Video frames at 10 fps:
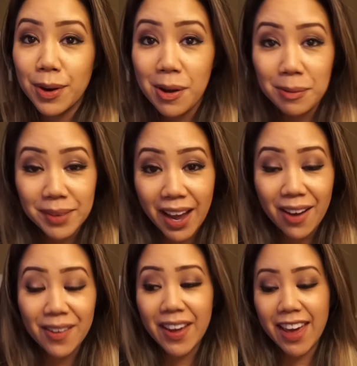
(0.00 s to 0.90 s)
We're home
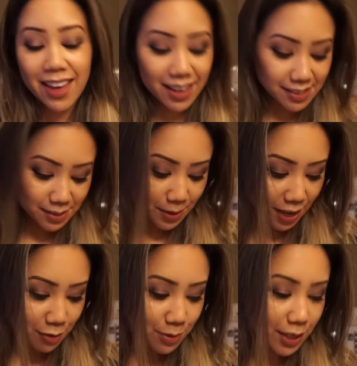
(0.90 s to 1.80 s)
now, and we
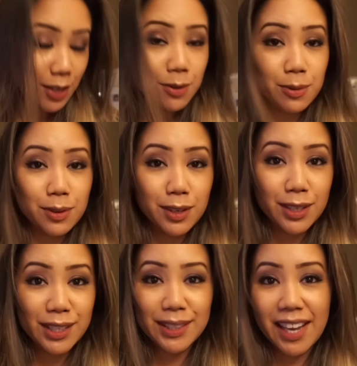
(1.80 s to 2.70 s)
had a really
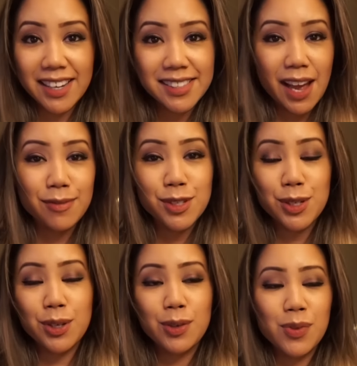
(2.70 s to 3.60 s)
cool, nice
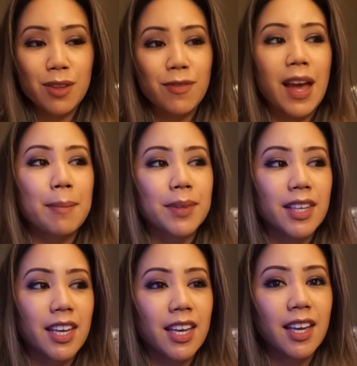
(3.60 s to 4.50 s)
afternoon with the
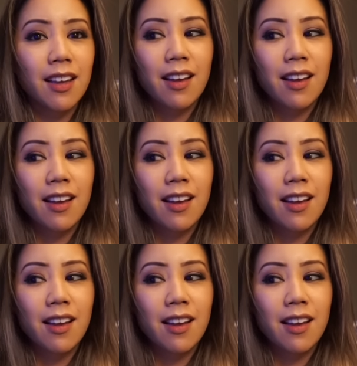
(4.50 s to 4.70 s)
family.